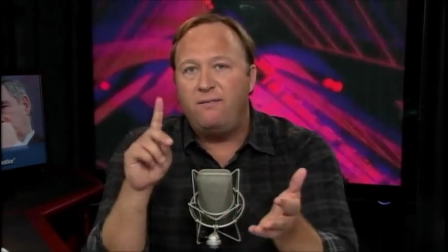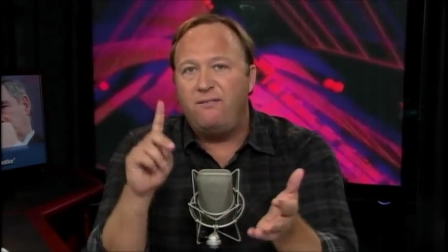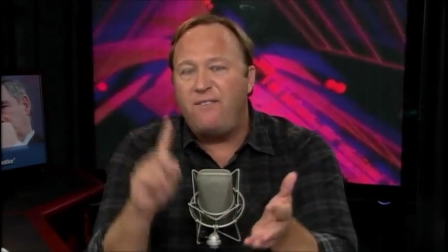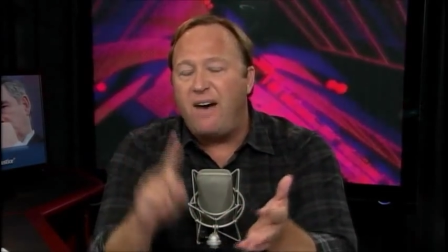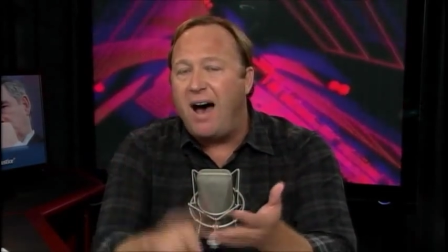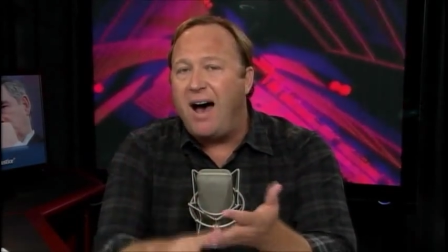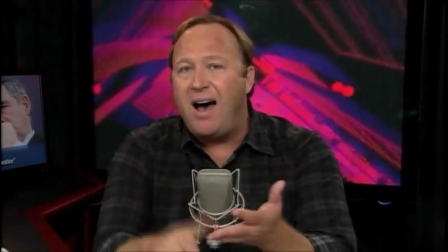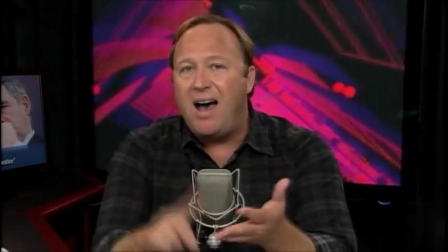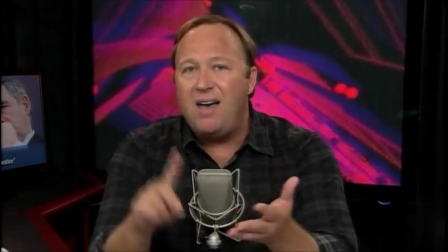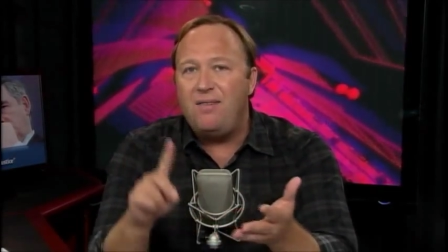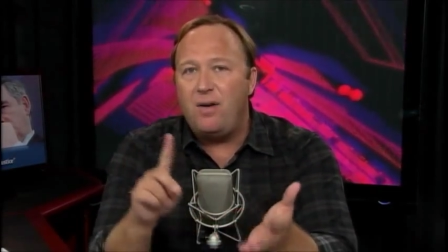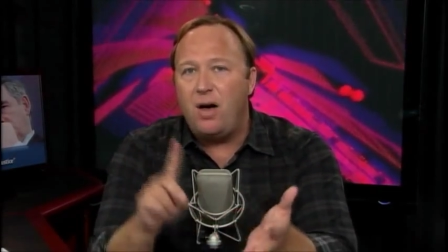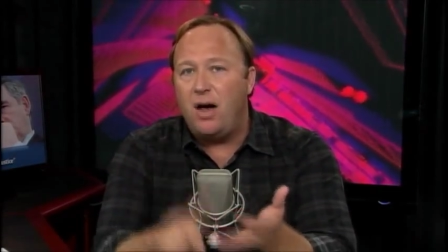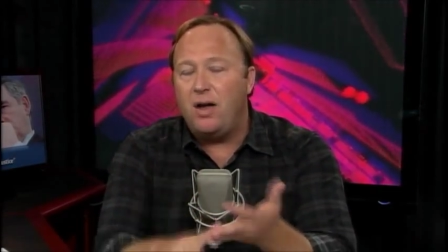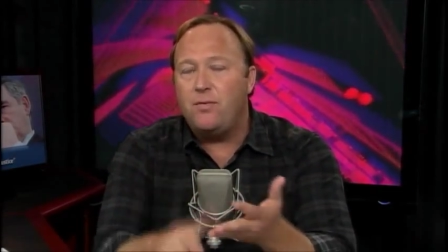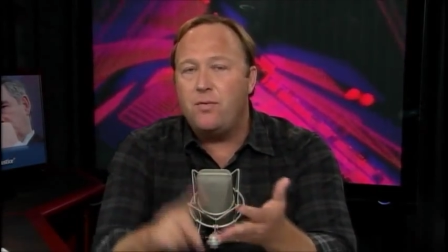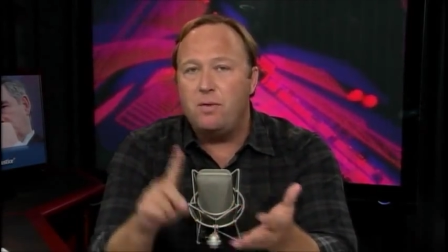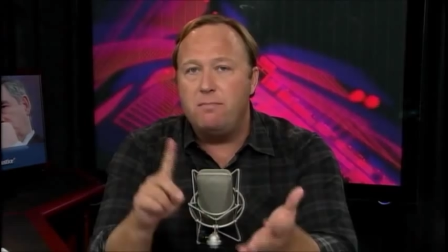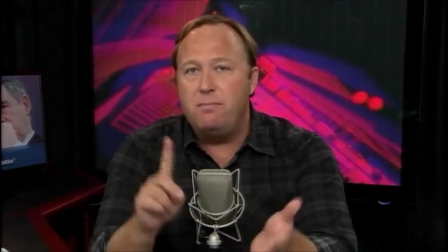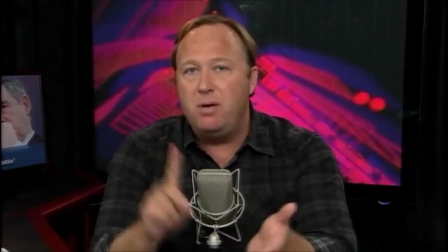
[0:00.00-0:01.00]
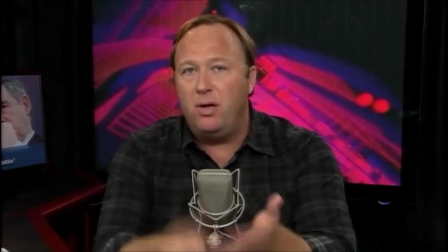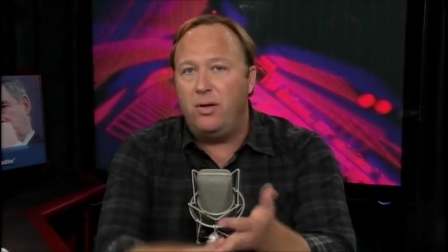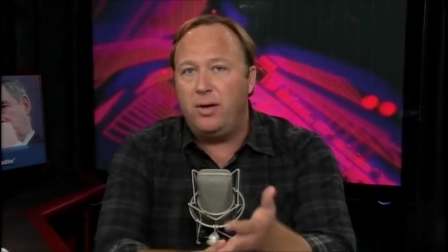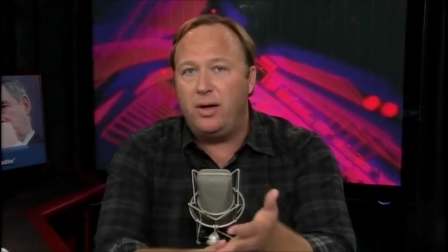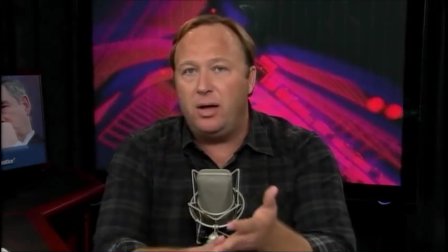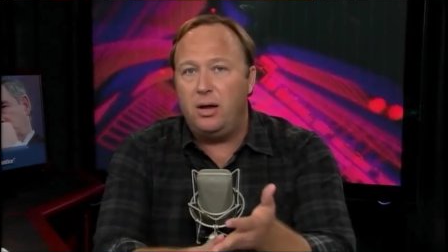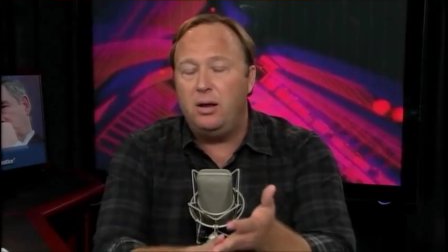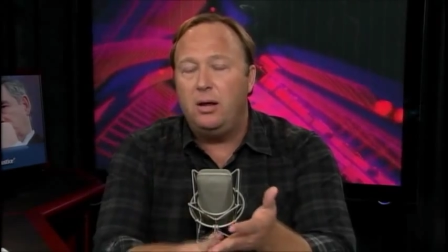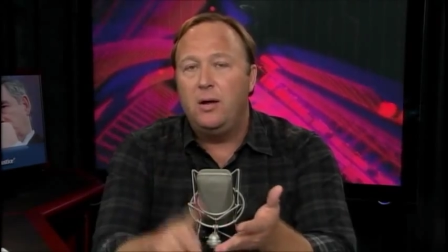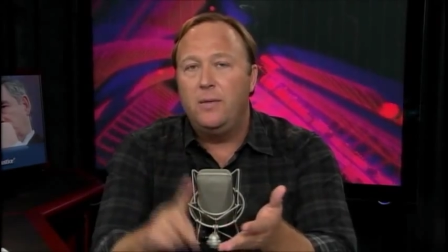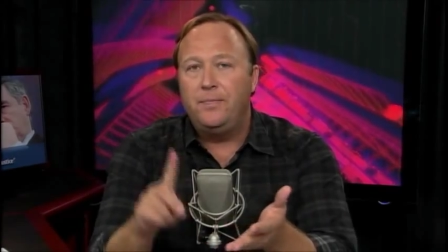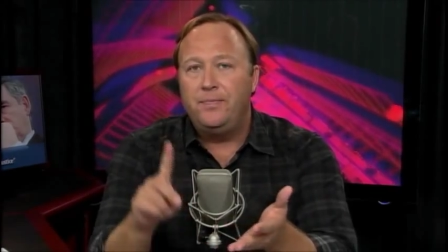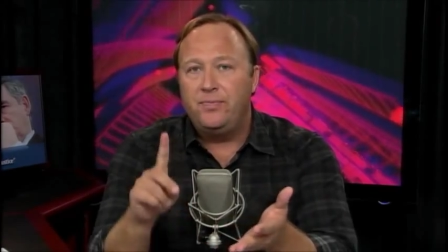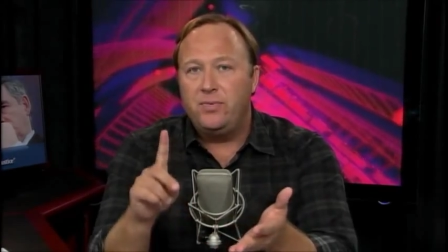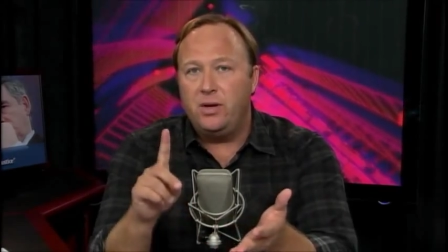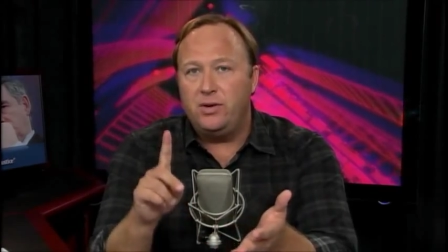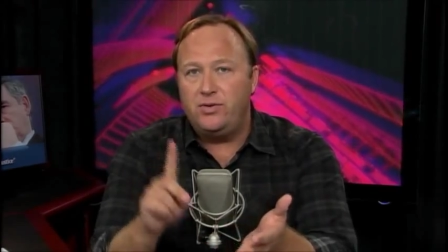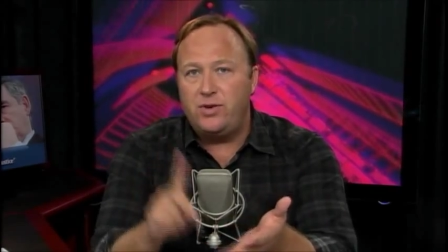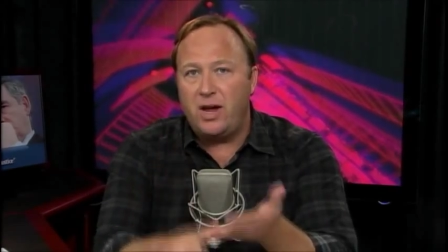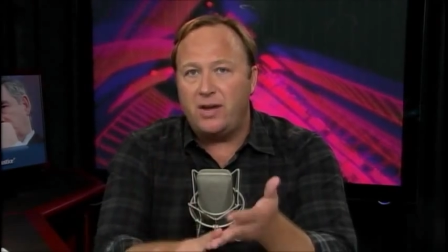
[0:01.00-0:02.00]
$500 billion,
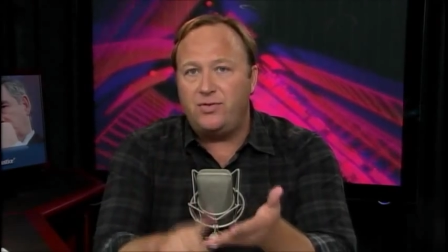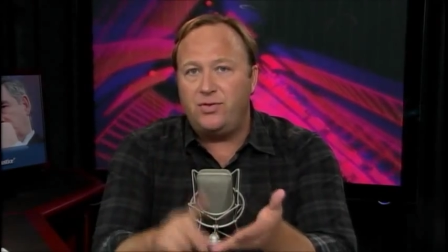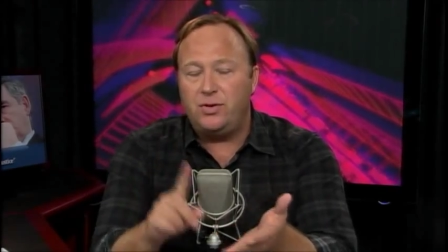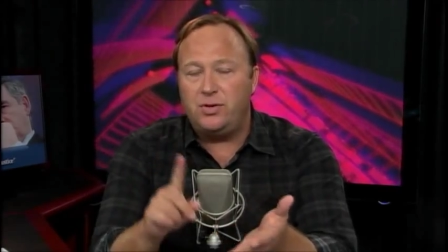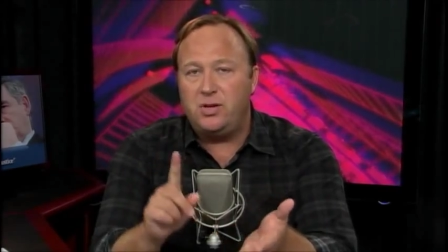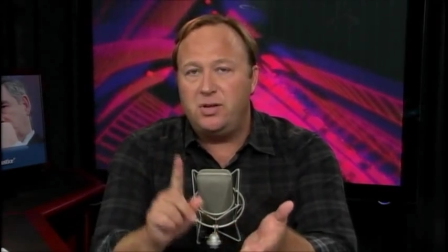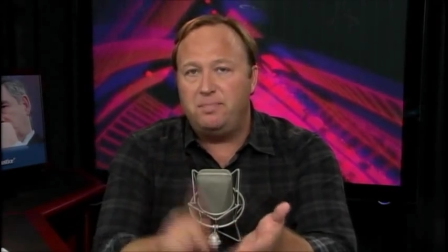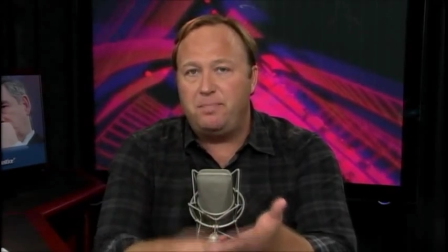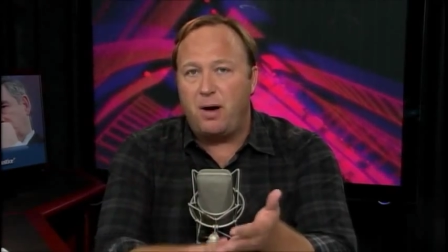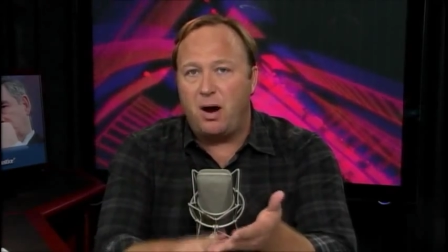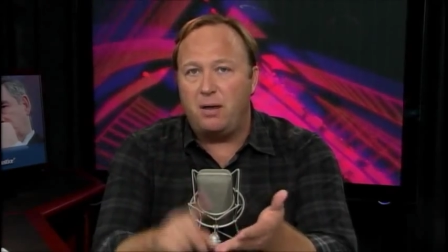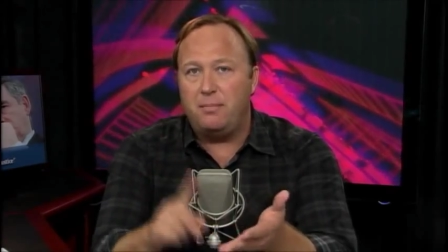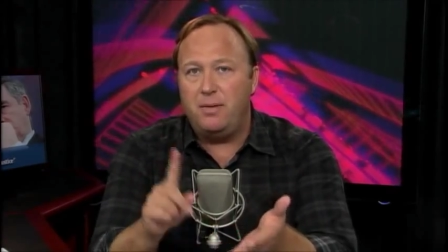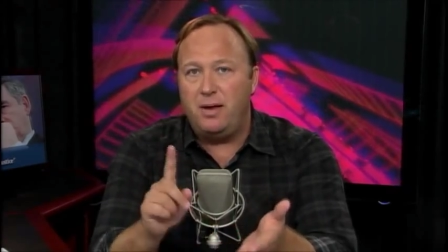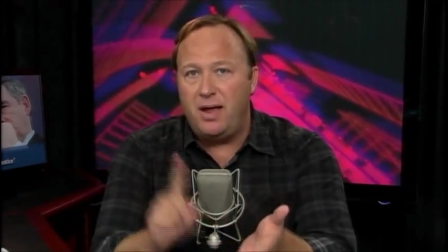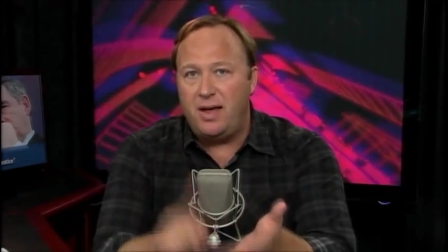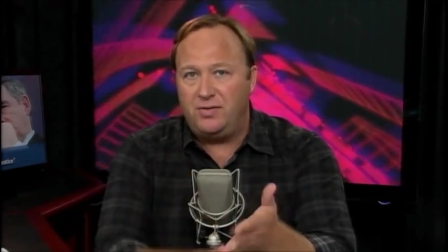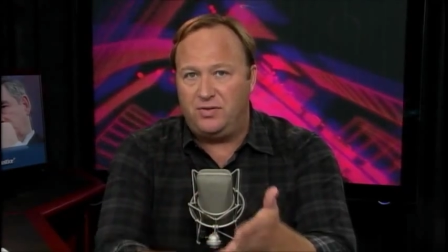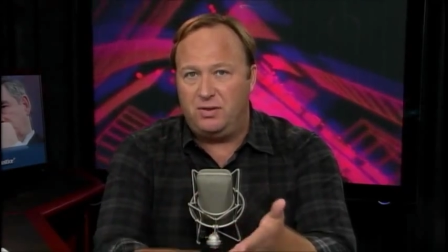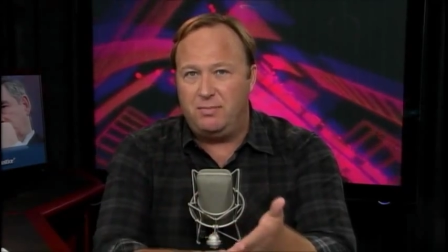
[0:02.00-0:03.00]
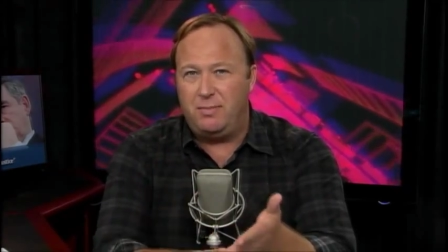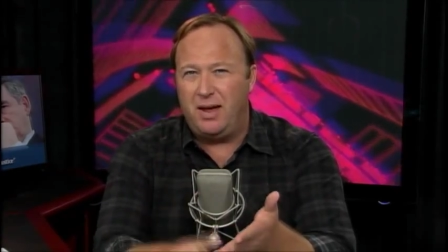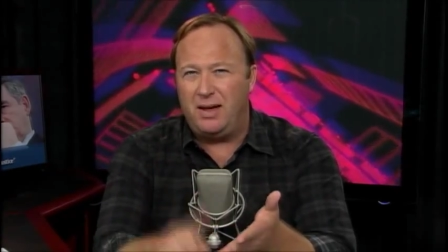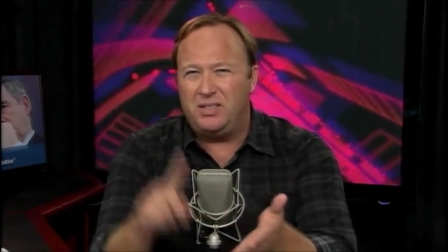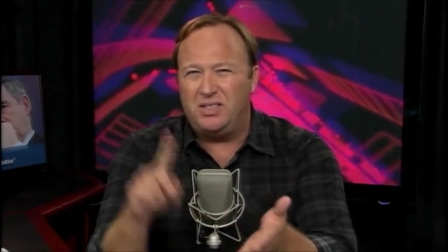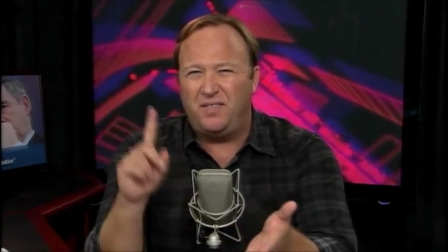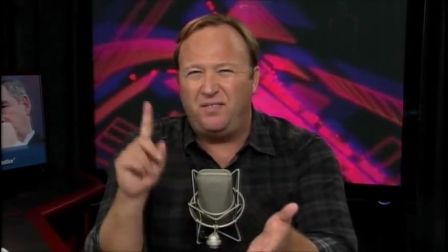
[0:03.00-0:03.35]
the Justice Department estimates.